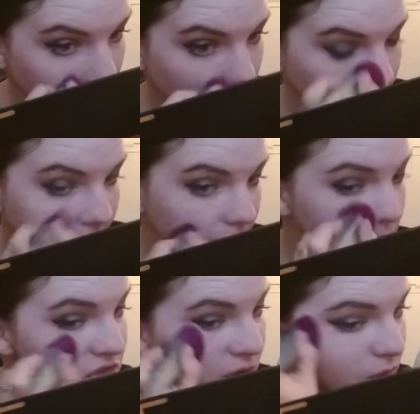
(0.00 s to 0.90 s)
I kind of
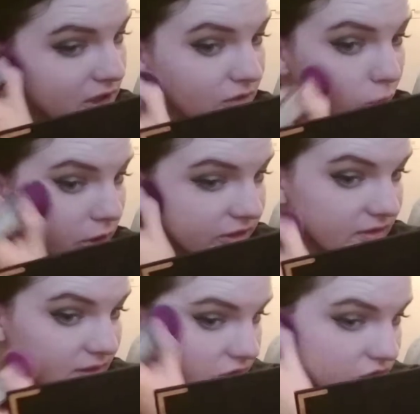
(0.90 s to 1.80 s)
wish I wouldn't have worn
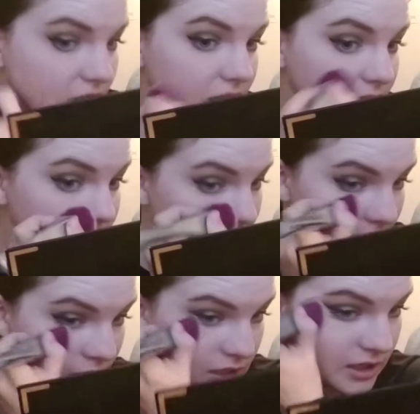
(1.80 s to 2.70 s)
this yesterday, because then I
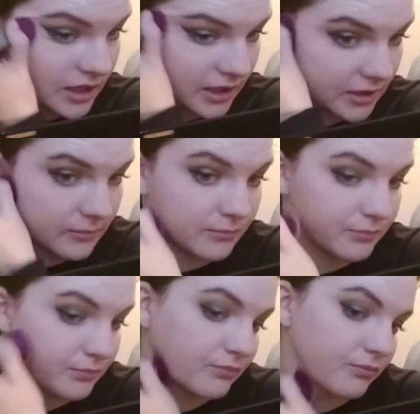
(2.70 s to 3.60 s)
could,
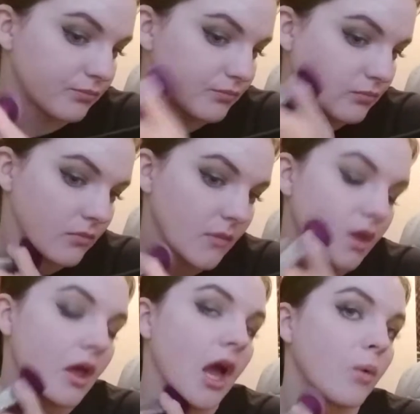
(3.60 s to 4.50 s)

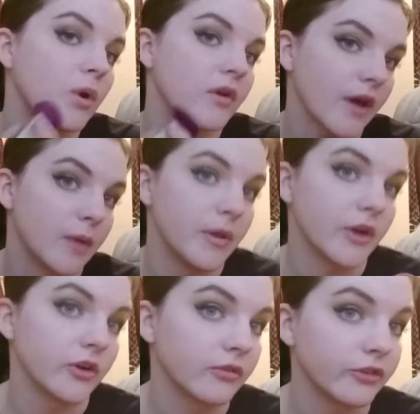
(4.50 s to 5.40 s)
I would have had a
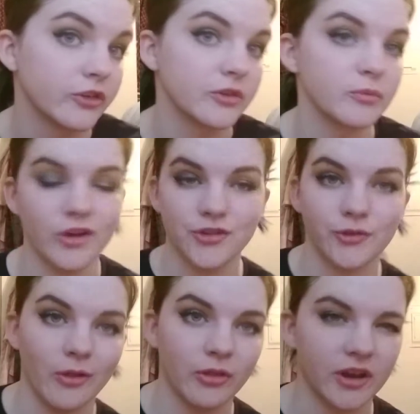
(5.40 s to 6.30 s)
better first impression
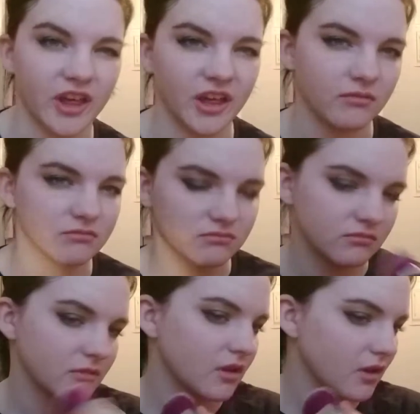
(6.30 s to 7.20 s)
rather than a
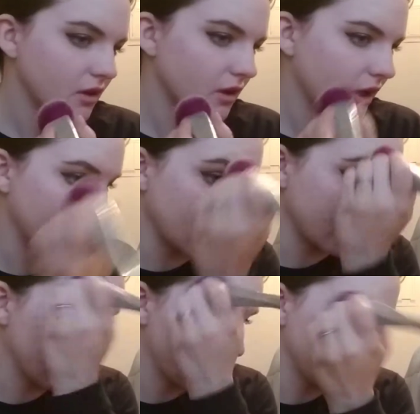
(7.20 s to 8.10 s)
kind of
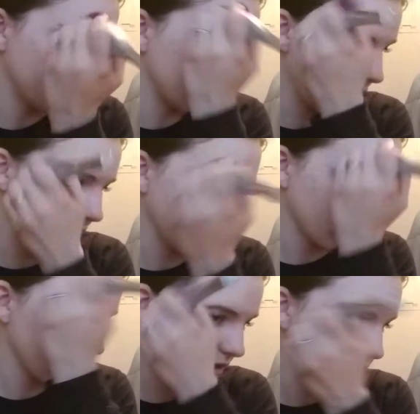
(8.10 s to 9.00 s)
iffy one. But
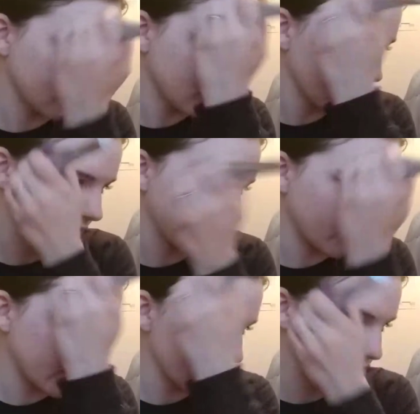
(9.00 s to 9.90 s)
actually, this is looking
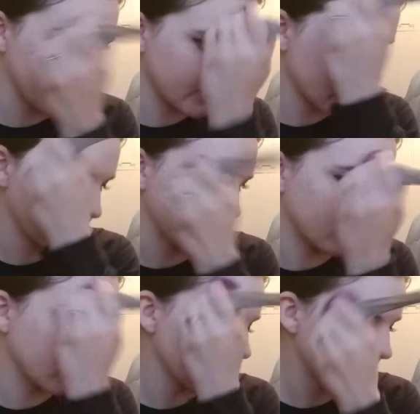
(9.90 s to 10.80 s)
much
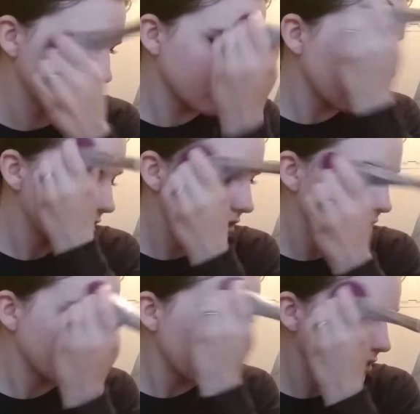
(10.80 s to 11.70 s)
nicer
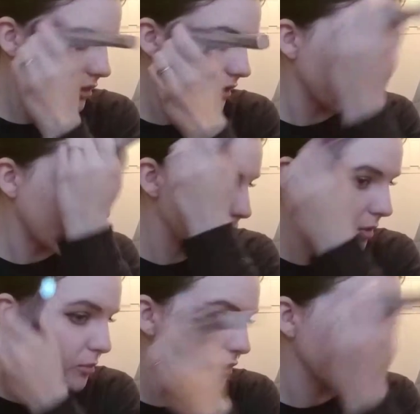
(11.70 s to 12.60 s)
than I
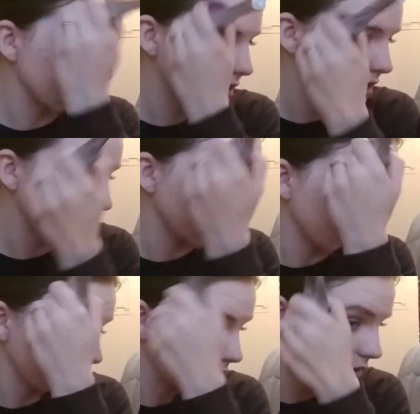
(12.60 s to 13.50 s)
remember it looking.